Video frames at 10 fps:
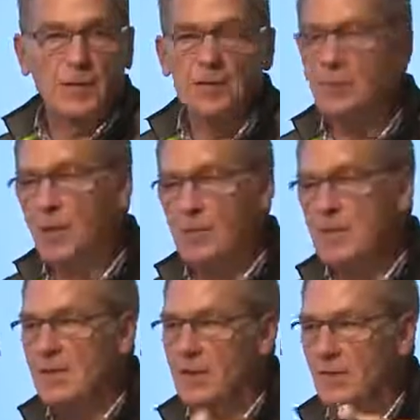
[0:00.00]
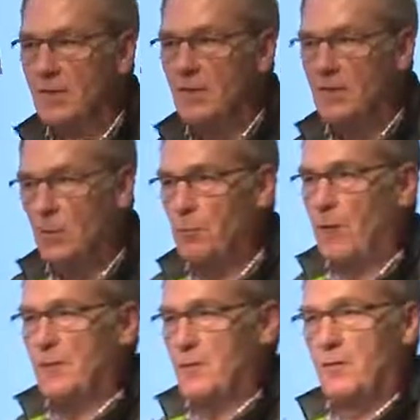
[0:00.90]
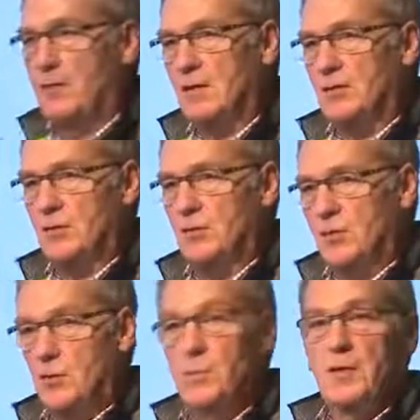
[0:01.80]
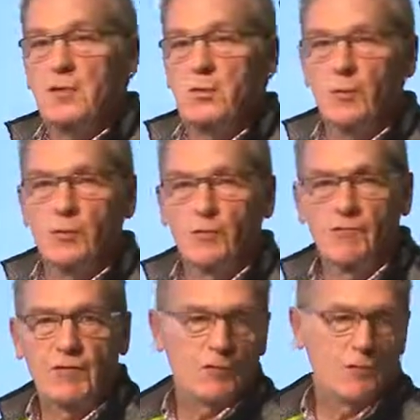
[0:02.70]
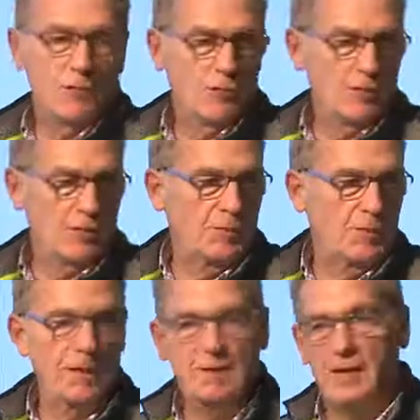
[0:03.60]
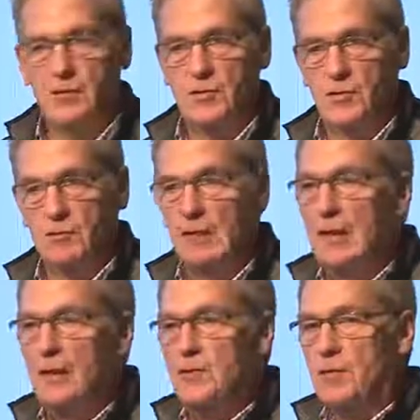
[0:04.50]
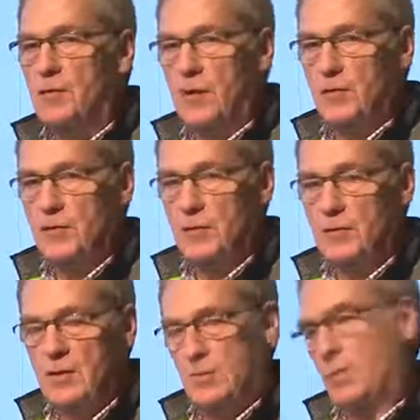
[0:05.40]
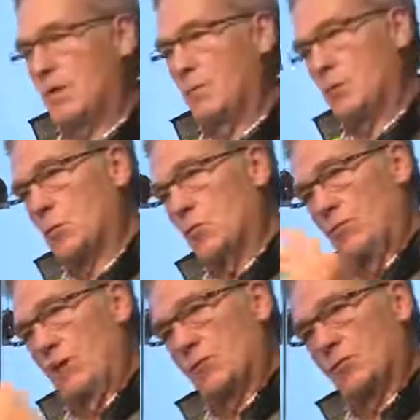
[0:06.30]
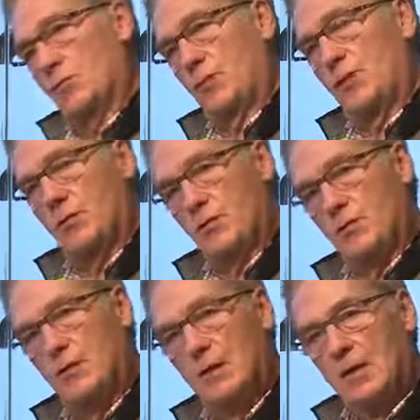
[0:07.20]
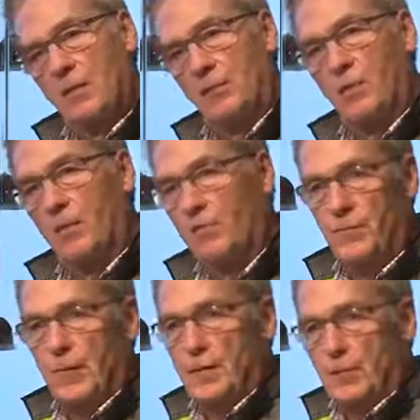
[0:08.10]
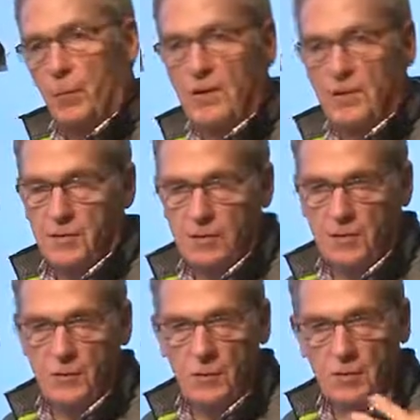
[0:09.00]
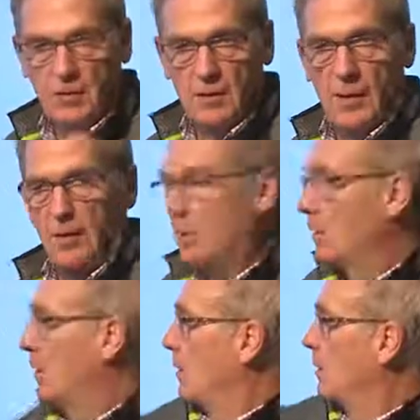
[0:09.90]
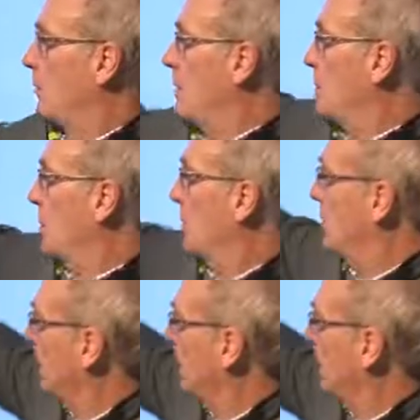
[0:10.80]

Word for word: eaten by me compared to having a soup kitchen or a restaurant or something like that. So insofar as we need to make a much more radical transition from the way that cities work now, these are